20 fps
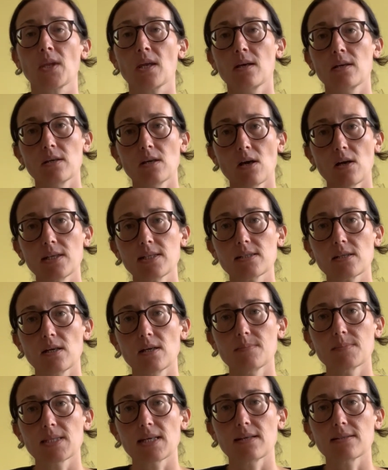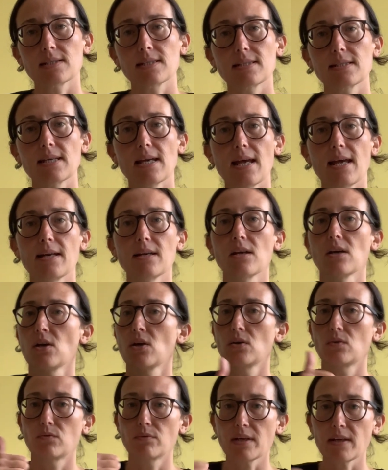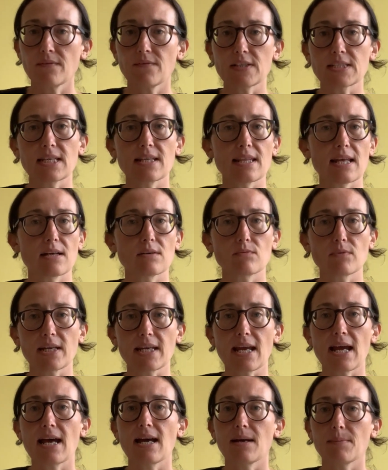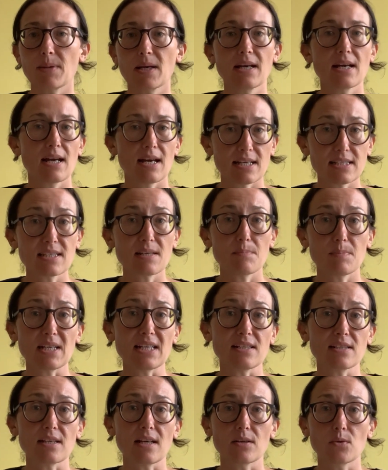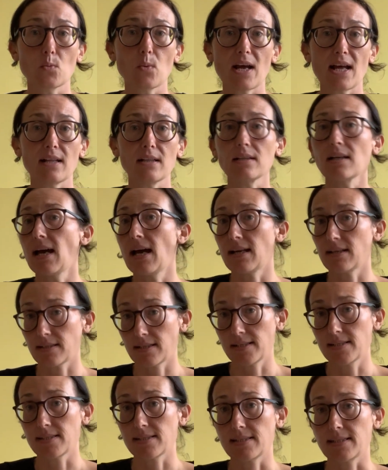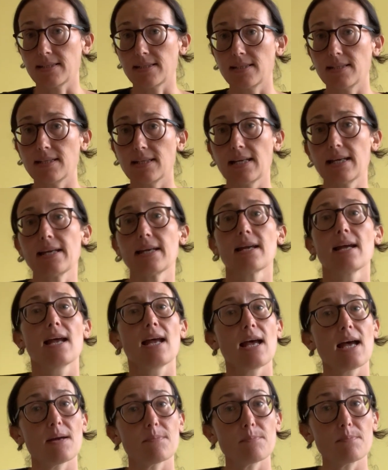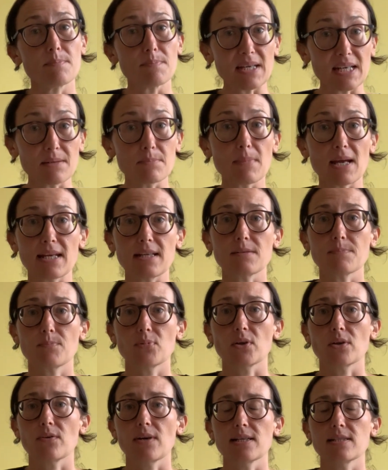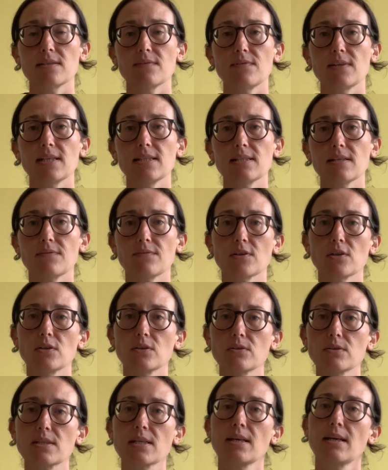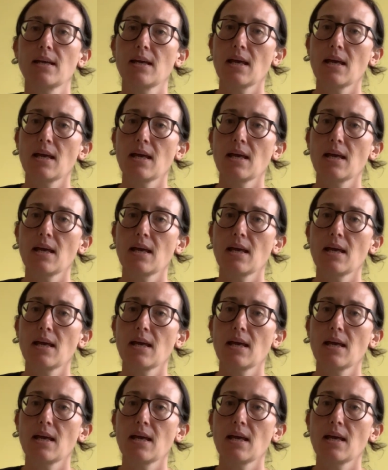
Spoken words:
9 times out of 10, revisit that rehab. Has it been done well and consistently and been made progressively difficult?